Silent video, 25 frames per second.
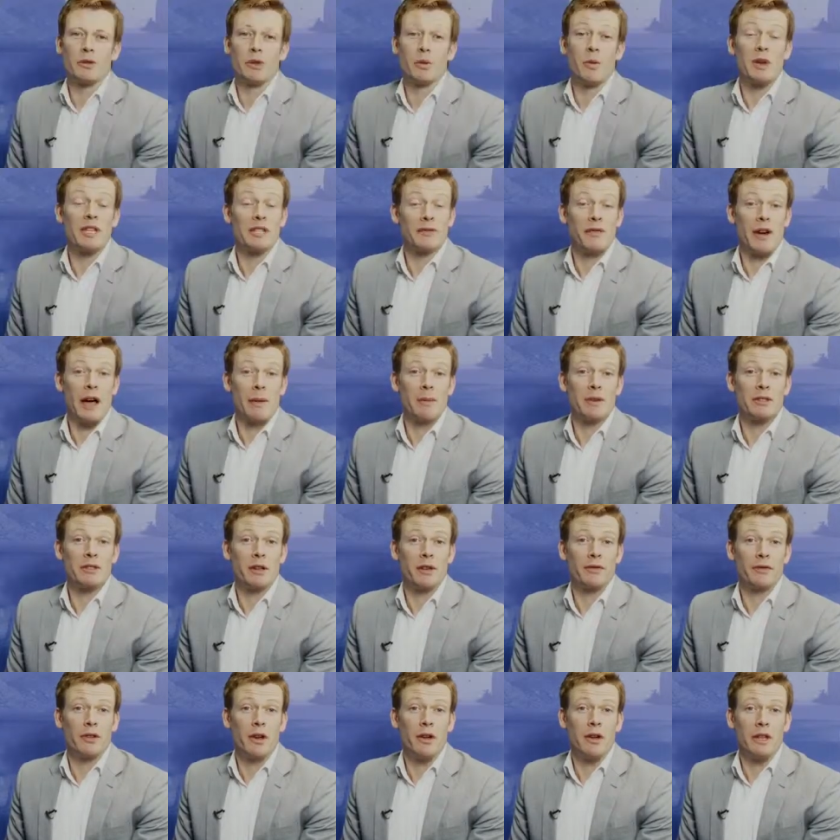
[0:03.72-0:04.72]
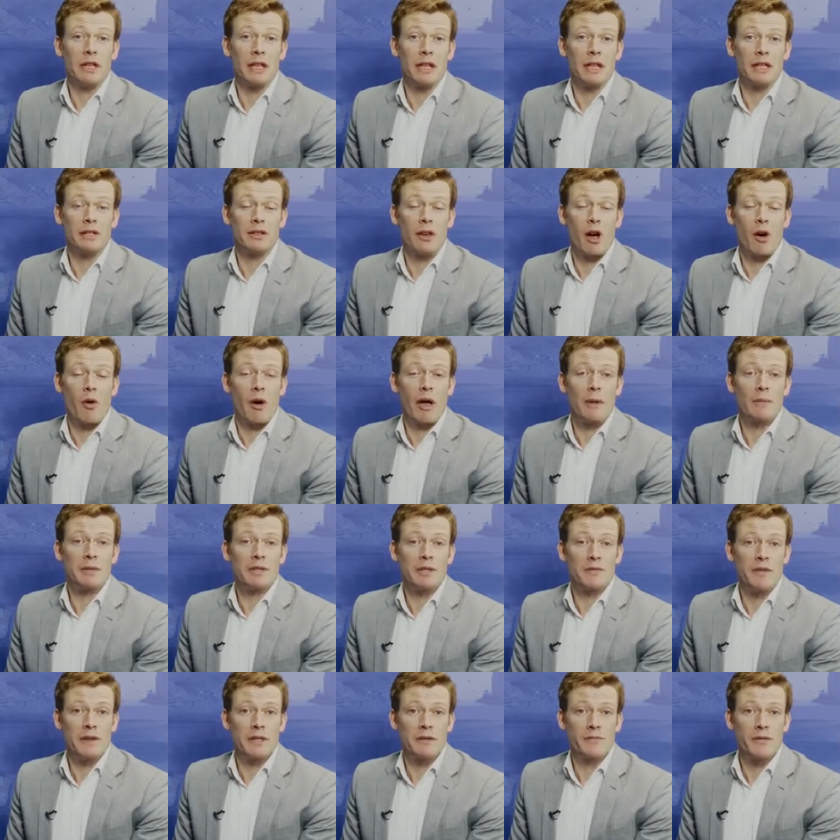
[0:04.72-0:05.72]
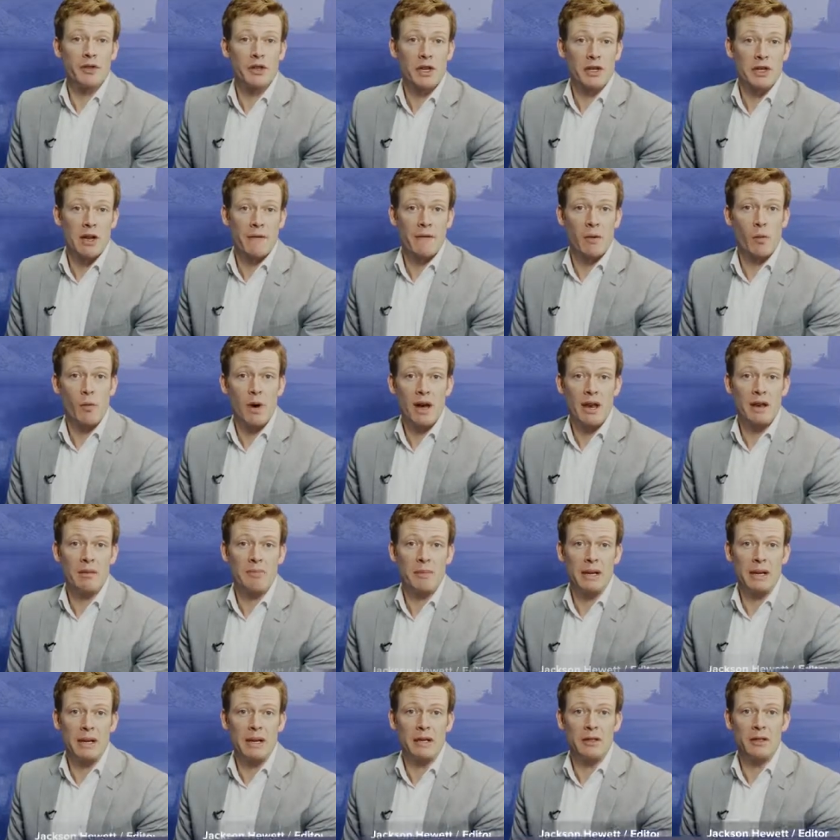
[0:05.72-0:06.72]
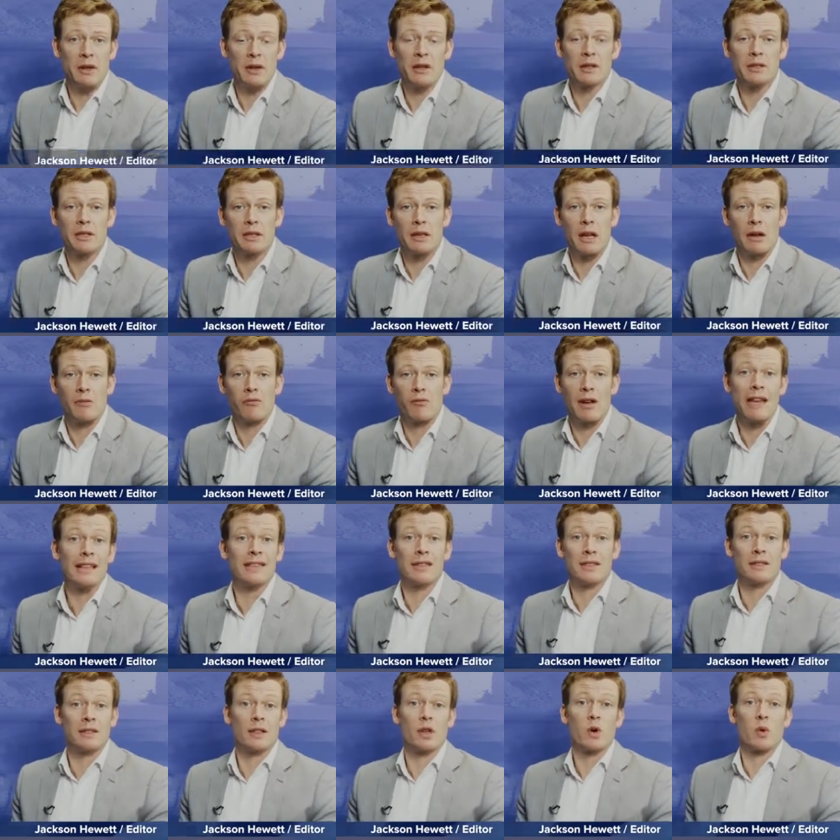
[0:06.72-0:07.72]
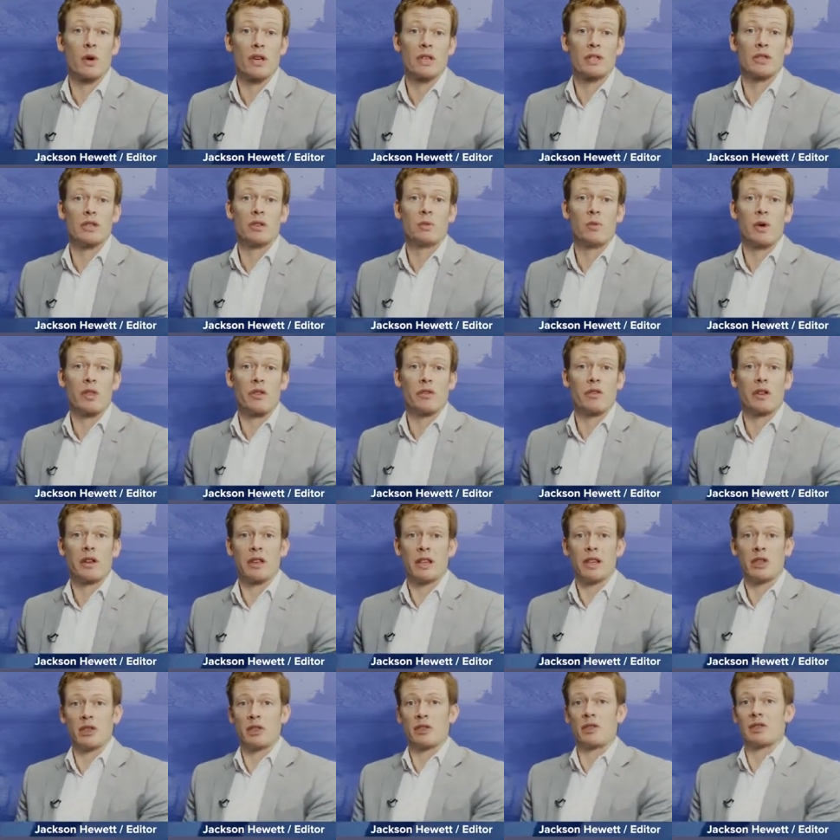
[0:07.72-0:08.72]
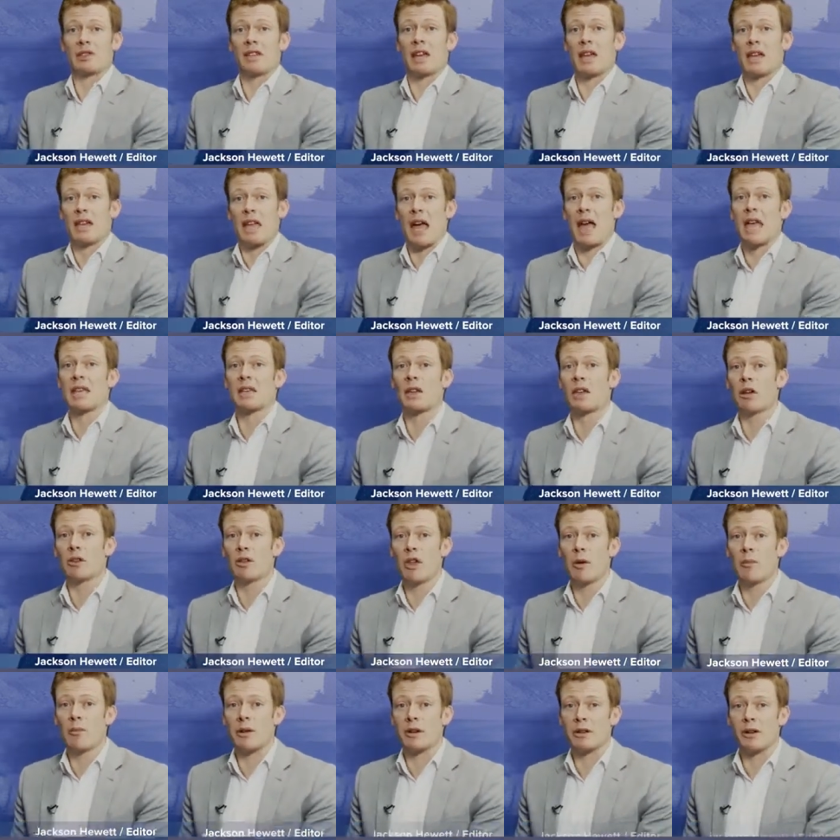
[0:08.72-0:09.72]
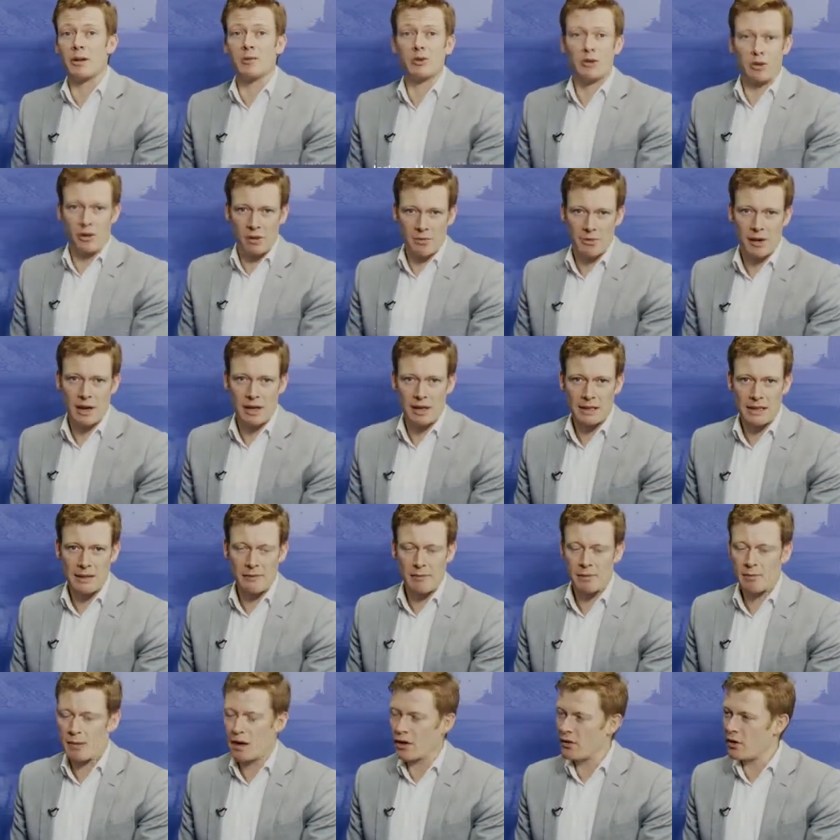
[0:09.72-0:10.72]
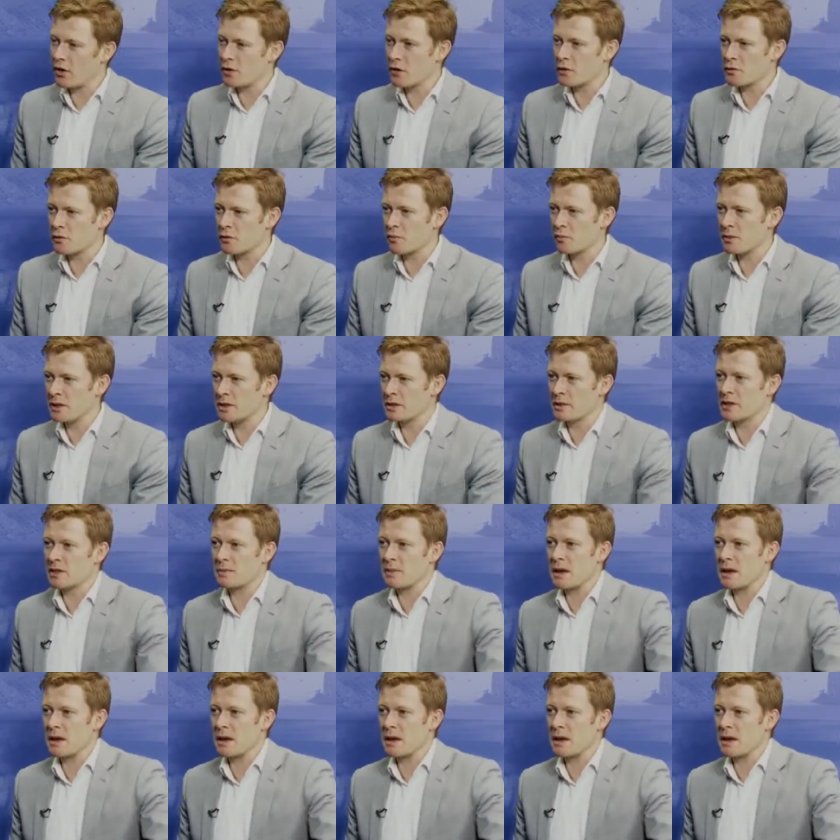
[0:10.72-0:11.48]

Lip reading: with Wesfarmers offloading its OAMs division for just over $1 billion, it raises the question whether or not it should stay a conglomerate. I'm joined by Stephen Bartholomew from Business